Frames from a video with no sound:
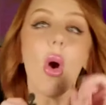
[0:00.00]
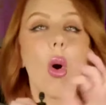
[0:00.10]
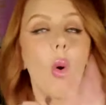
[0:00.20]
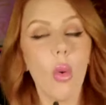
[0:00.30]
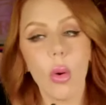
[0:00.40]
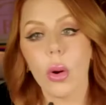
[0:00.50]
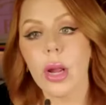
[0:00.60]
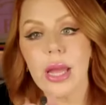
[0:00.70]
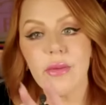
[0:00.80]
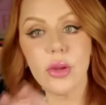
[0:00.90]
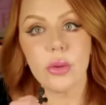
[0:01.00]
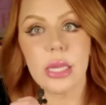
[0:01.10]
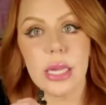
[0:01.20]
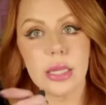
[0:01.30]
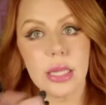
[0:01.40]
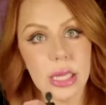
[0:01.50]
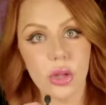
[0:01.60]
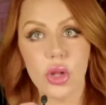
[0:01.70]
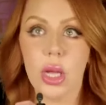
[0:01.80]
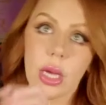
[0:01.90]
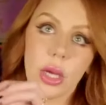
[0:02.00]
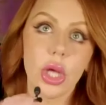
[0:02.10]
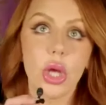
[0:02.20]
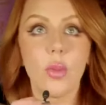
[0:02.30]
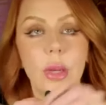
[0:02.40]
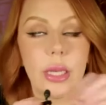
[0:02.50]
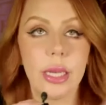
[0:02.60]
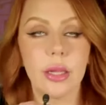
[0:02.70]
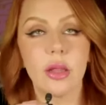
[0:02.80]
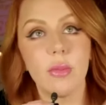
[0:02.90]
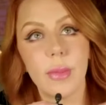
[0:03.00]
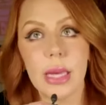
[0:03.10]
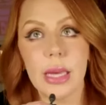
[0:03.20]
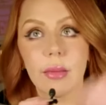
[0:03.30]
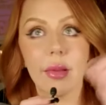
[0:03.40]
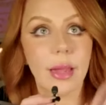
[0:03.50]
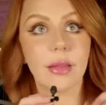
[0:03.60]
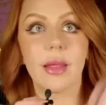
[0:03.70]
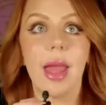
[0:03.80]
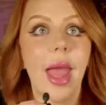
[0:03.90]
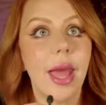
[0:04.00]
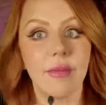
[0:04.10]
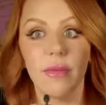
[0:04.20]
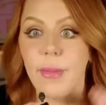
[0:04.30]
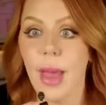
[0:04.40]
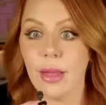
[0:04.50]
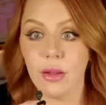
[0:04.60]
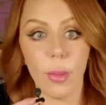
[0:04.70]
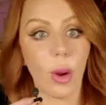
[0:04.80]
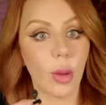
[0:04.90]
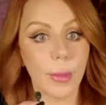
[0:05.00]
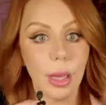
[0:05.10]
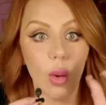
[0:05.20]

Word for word: or if you did teaching you would need to be like the head of the math department